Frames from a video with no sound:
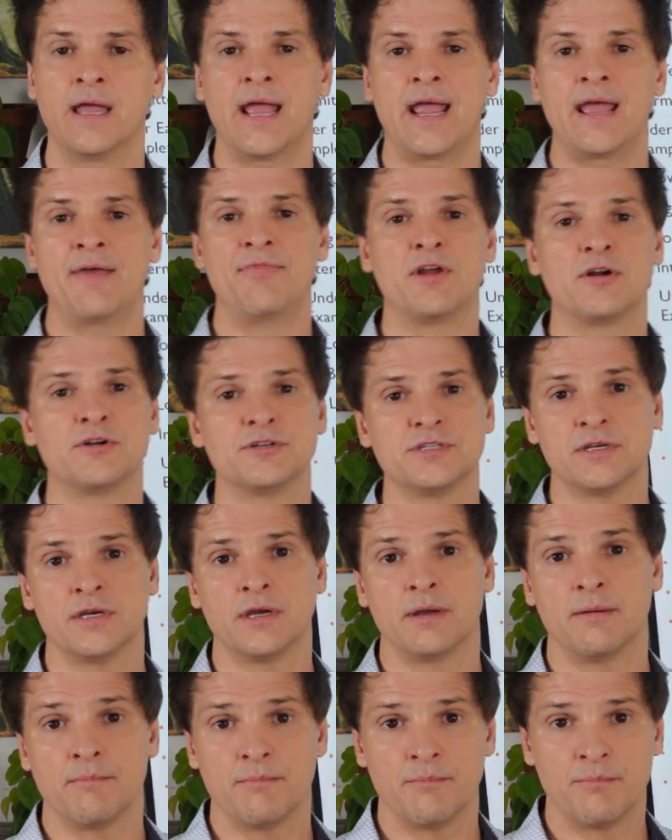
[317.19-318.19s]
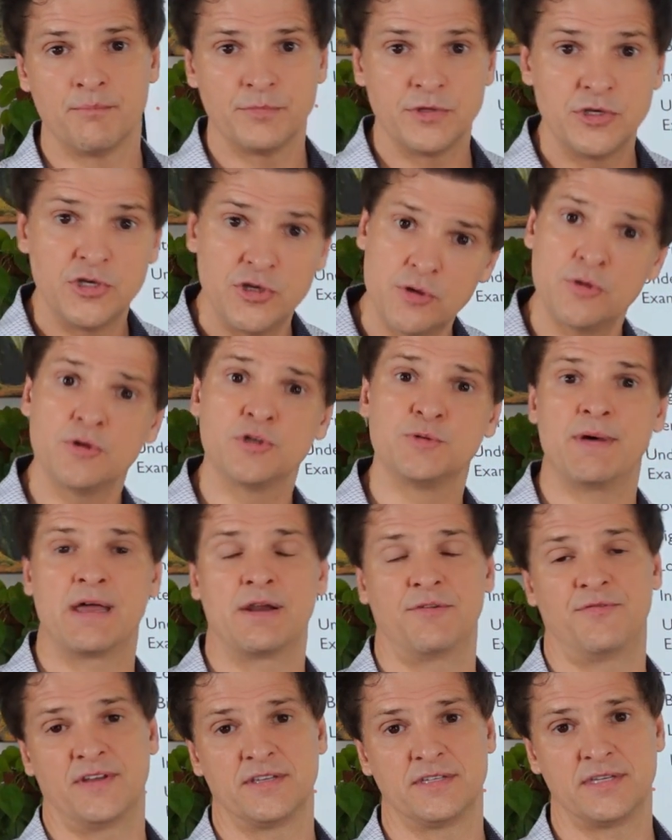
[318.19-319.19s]
And there's huge
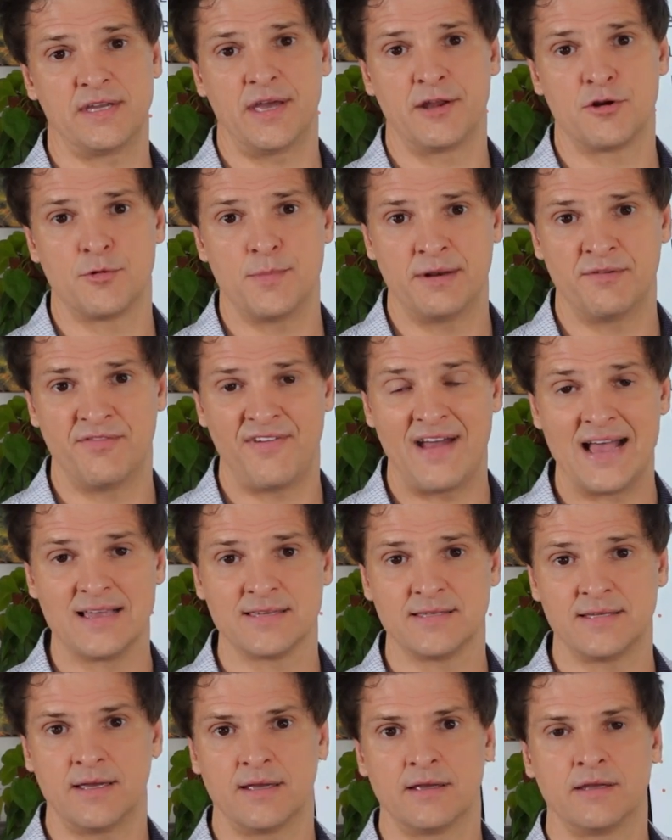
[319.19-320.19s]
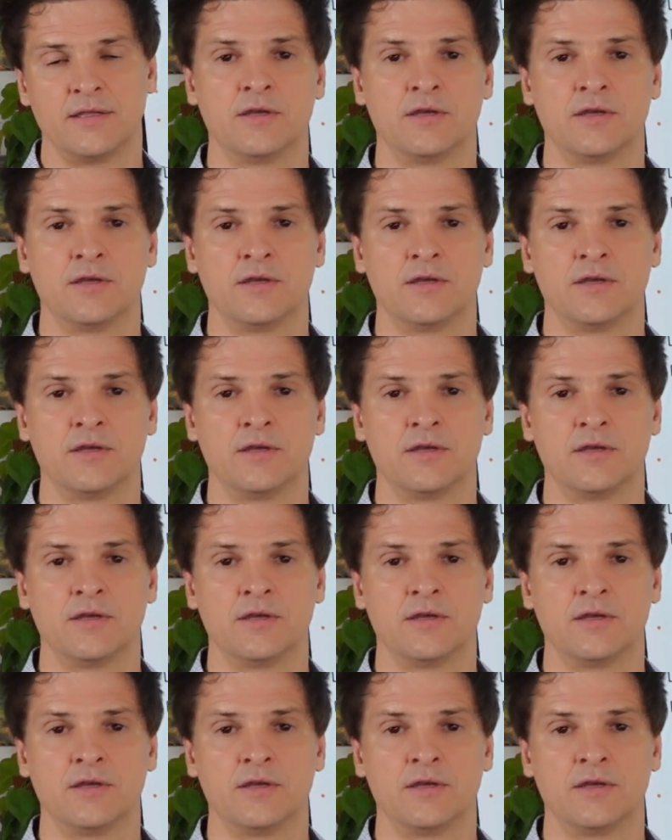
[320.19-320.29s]
benefits to intermittent fasting.